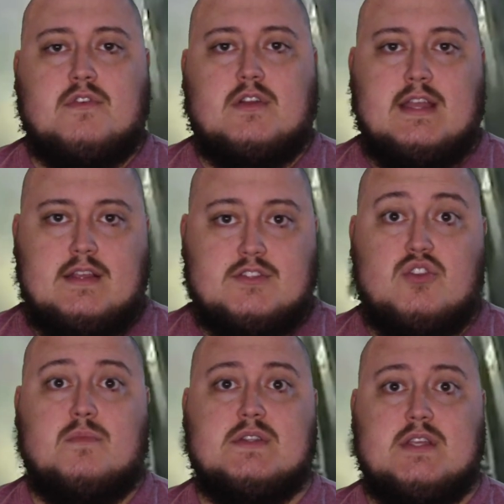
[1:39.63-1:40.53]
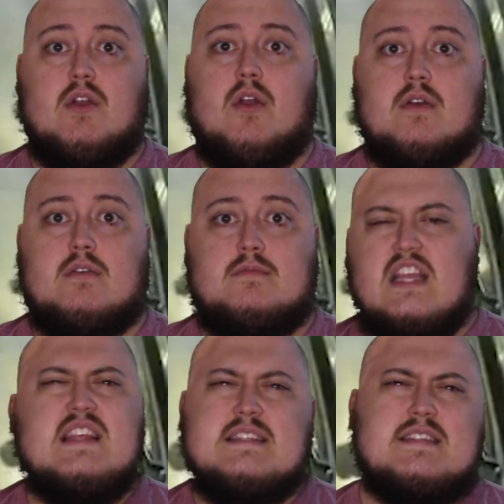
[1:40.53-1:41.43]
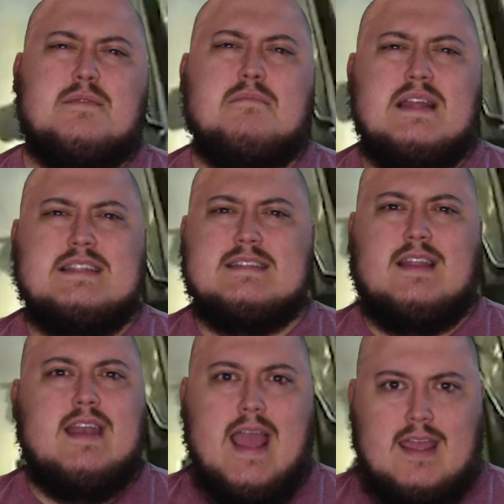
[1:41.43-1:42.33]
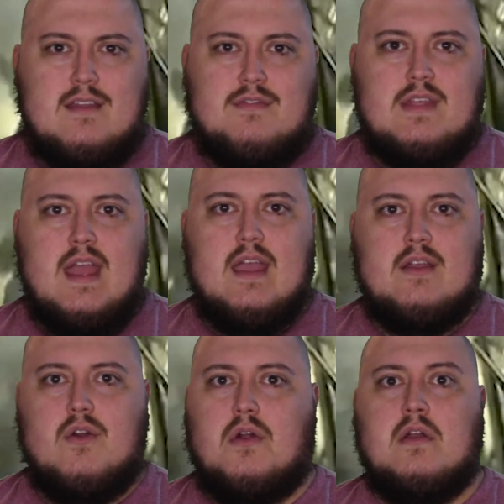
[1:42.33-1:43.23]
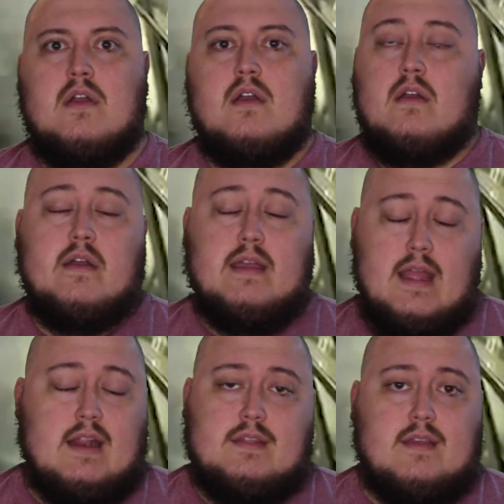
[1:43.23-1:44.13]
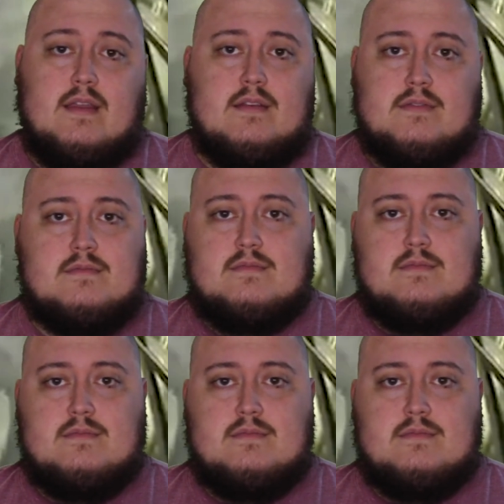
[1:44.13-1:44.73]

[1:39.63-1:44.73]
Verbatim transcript: for his new material. And this isn't meant as a negative thing or anything